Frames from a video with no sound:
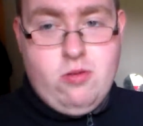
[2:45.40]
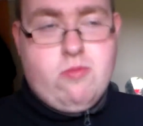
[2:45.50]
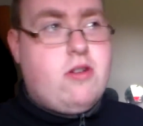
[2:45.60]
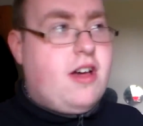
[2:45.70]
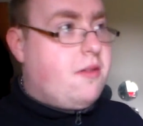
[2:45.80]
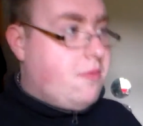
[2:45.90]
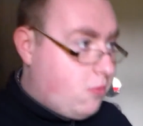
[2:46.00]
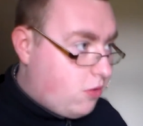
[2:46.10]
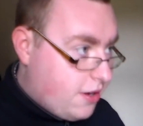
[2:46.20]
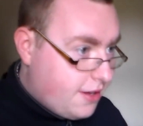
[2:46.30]
what
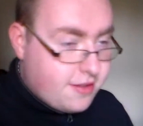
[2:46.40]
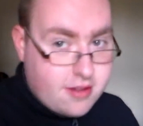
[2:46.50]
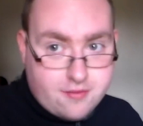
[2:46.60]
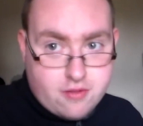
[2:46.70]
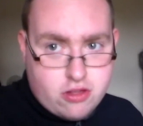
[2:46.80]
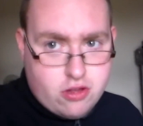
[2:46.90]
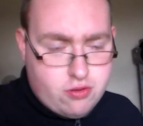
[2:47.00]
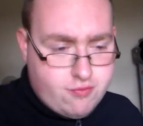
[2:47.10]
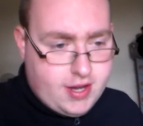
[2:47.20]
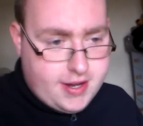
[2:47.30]
I still have to
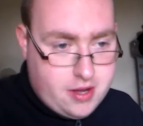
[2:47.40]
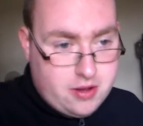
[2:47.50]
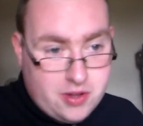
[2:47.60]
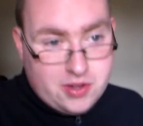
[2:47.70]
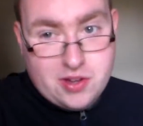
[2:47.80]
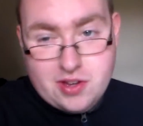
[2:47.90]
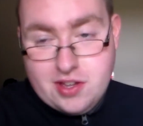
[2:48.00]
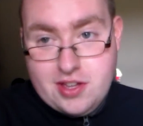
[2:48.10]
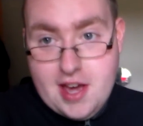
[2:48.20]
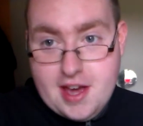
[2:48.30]
choose right now.
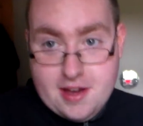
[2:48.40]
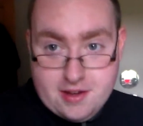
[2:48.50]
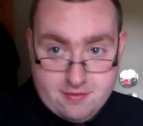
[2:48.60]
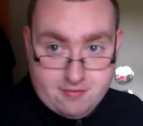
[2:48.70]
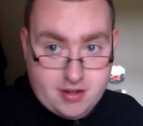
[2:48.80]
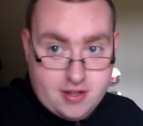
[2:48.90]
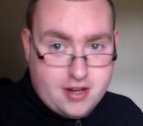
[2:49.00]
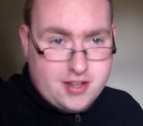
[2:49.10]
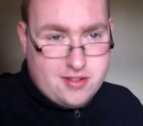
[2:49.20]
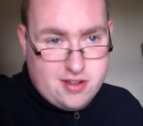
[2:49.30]
Yeah, really
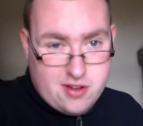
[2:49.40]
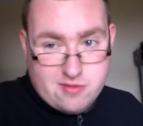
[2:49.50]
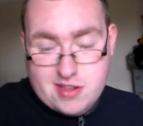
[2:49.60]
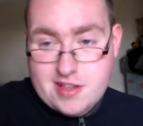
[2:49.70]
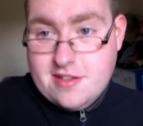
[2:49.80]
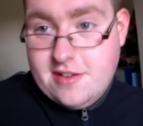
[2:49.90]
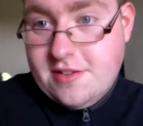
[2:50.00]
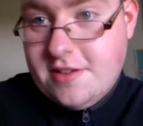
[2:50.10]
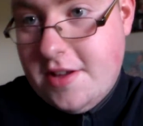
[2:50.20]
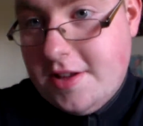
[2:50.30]
nice, so this
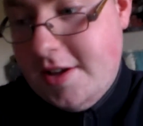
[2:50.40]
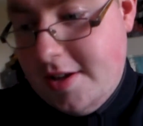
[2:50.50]
is